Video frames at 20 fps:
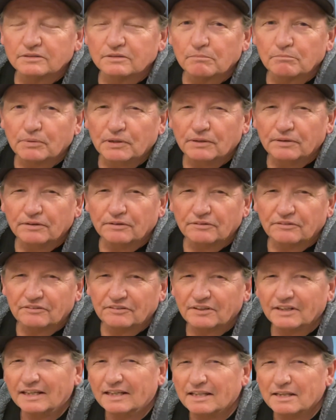
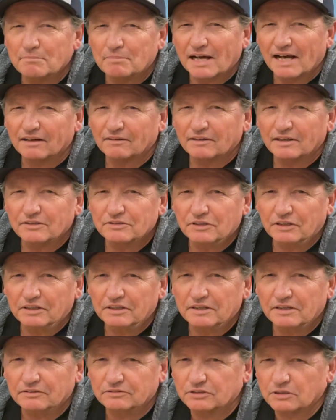birds in the background you can
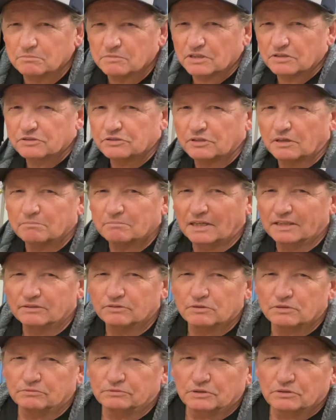hear, so I'm going to shut my
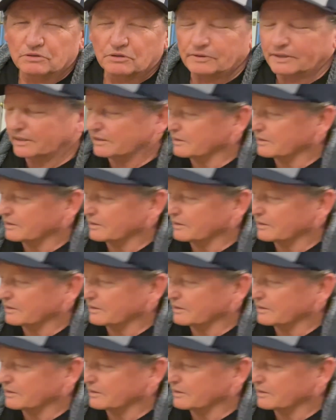door real quick.